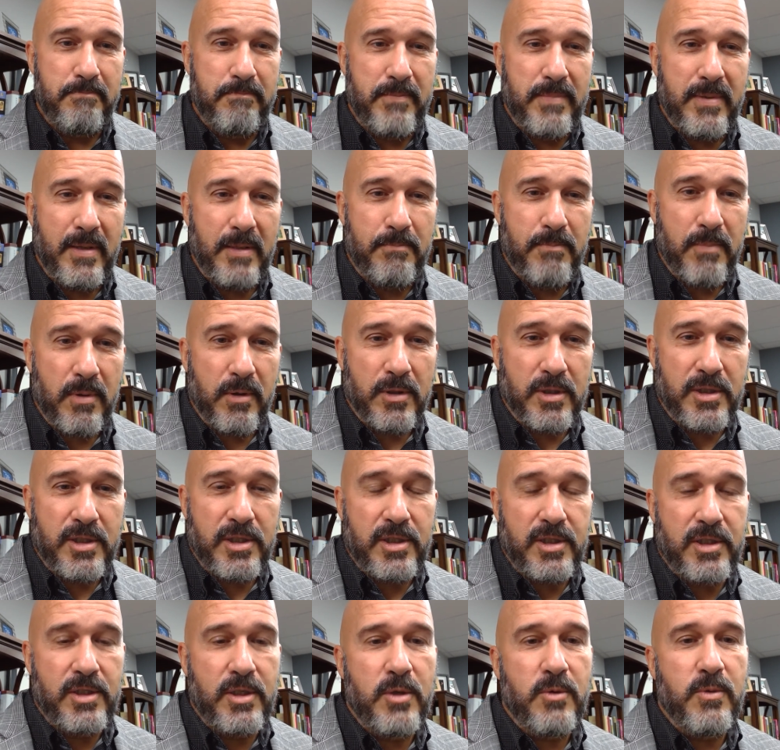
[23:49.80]
been
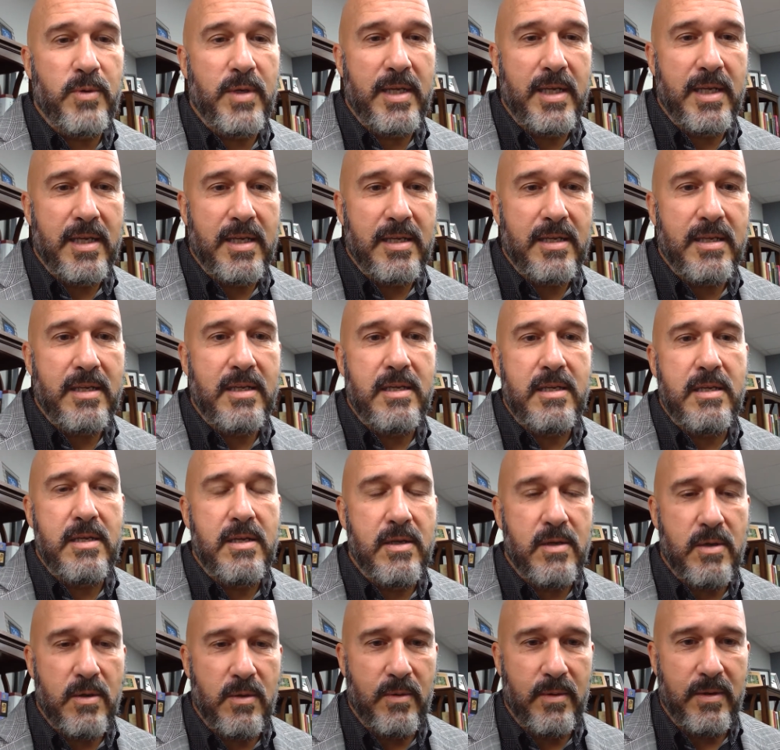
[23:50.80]
pursuing
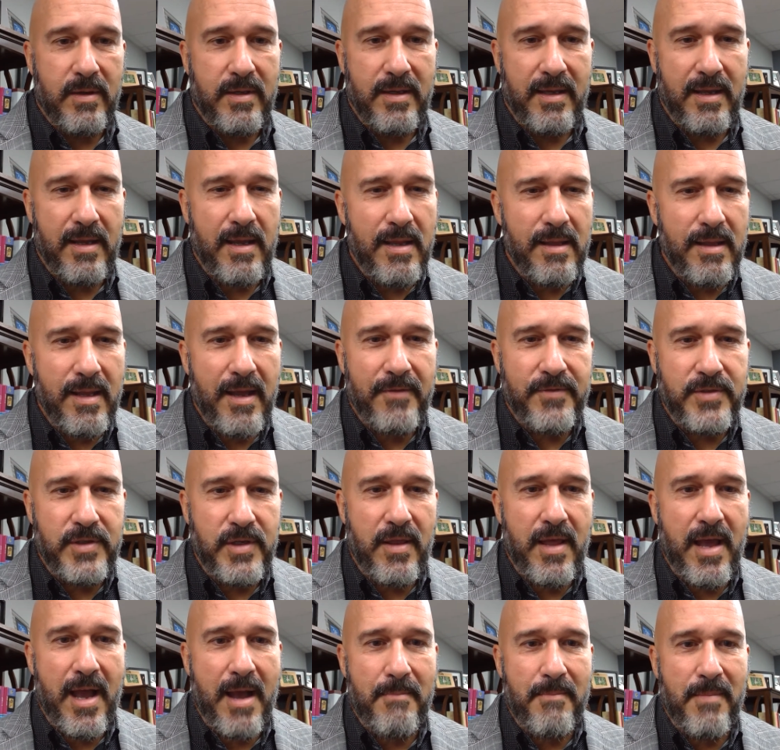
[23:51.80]
you. He loves
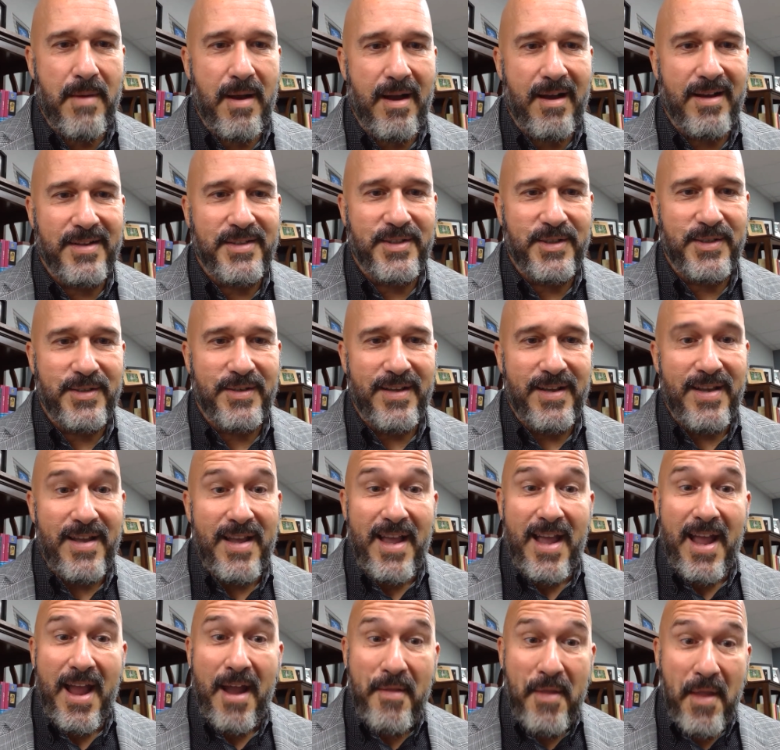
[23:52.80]
you that much.
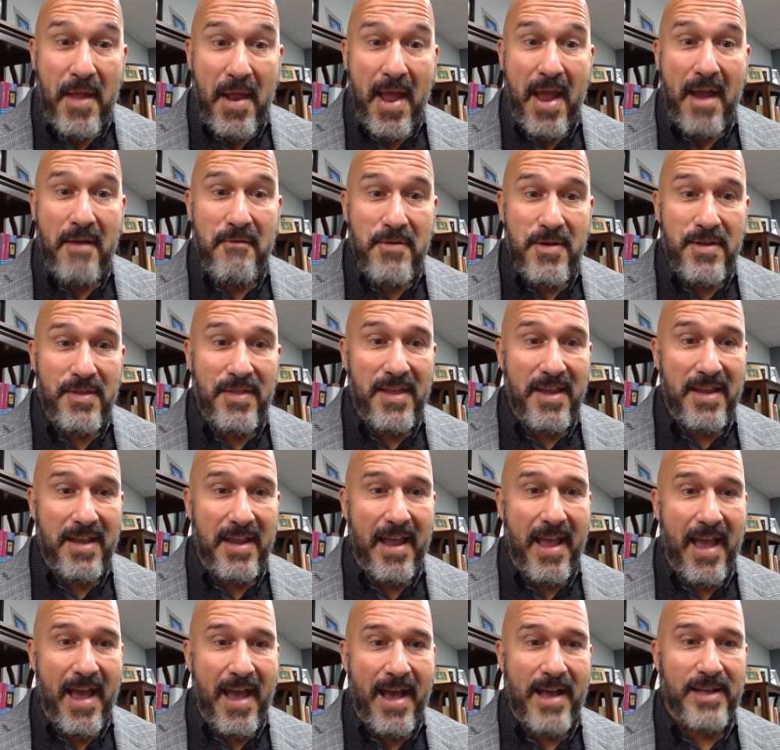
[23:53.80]
And that everything
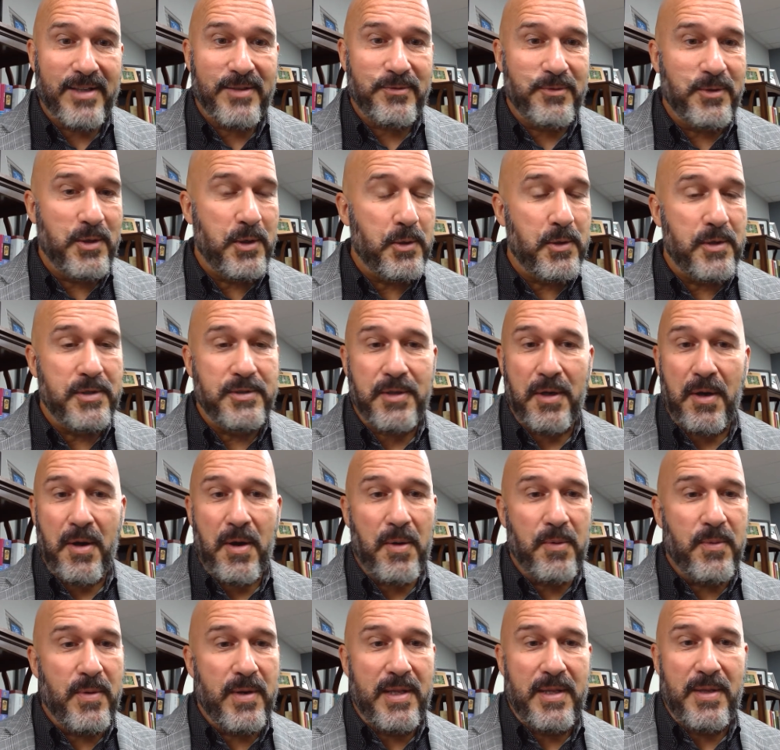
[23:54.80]
He has for you is
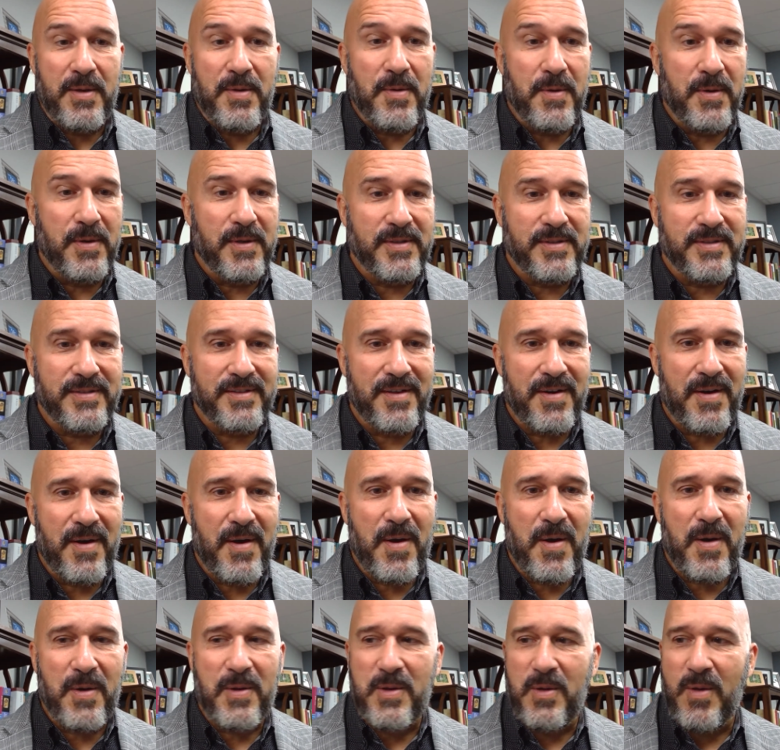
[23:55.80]
already yours.
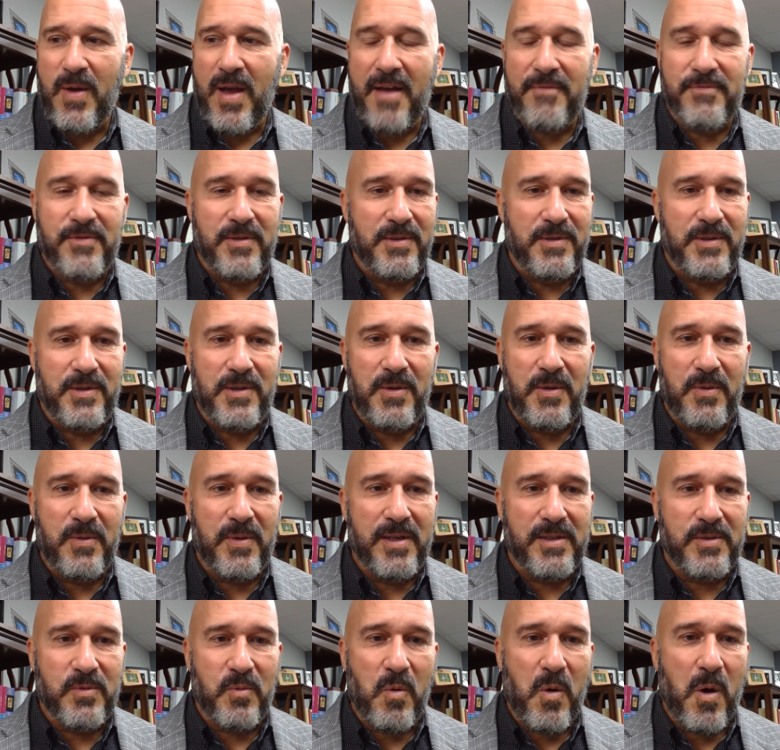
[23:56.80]
All you have to do
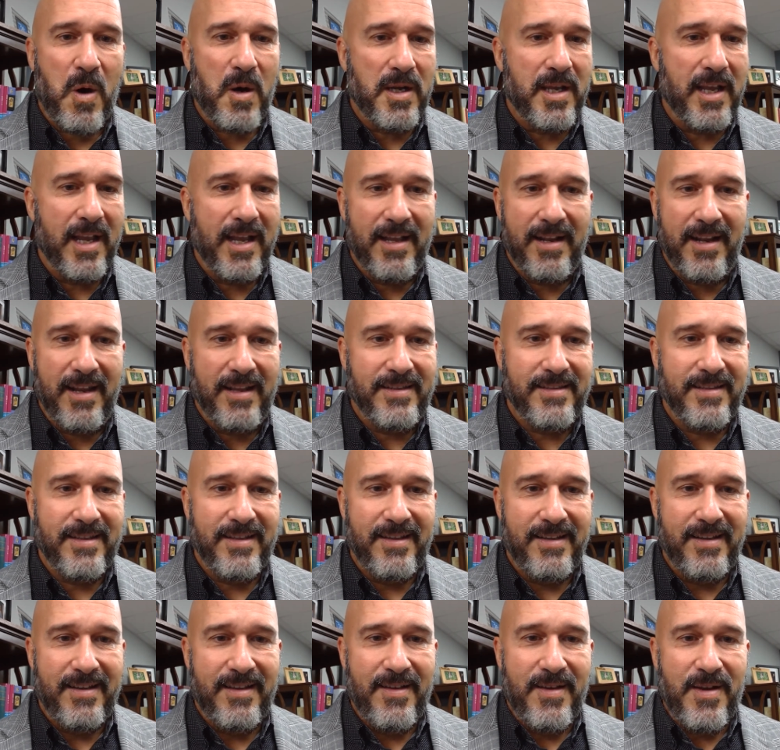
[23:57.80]
is walk in it.
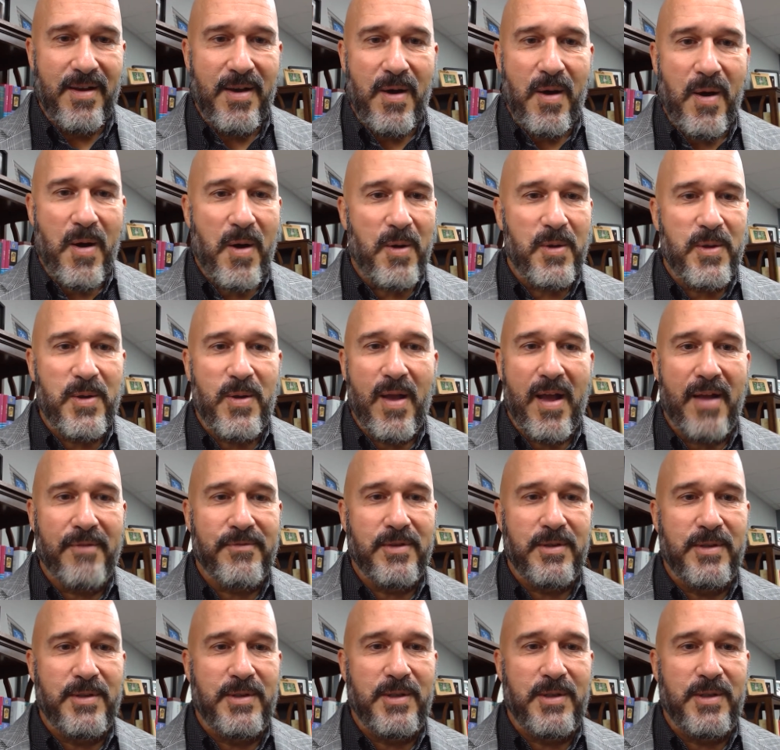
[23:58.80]
All you have to